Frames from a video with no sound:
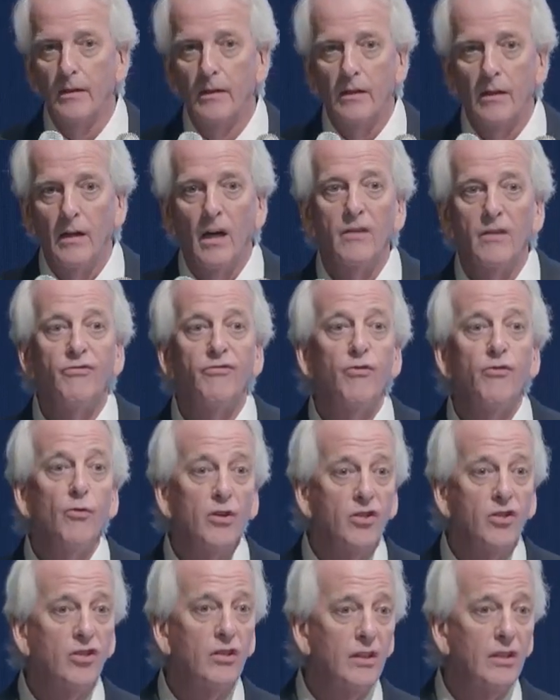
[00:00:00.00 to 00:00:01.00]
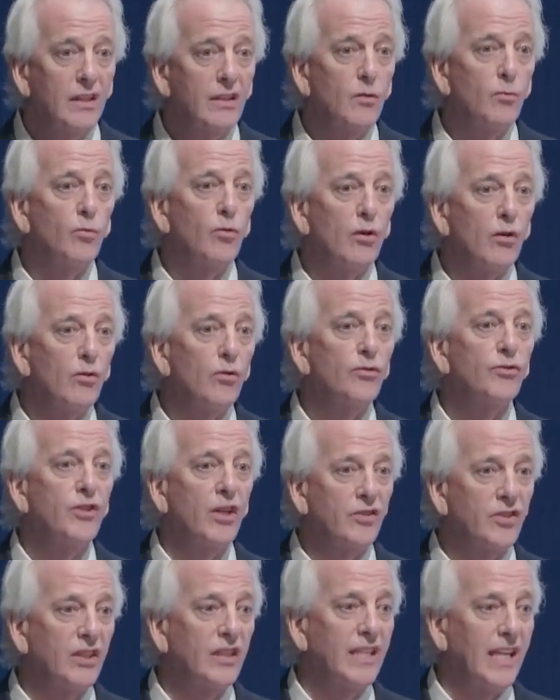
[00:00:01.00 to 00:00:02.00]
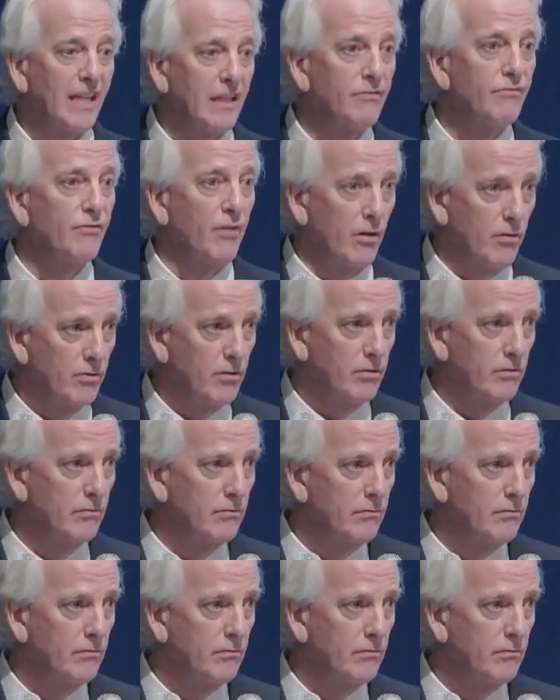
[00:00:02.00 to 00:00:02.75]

Unfortunately, the world doesn't get a vote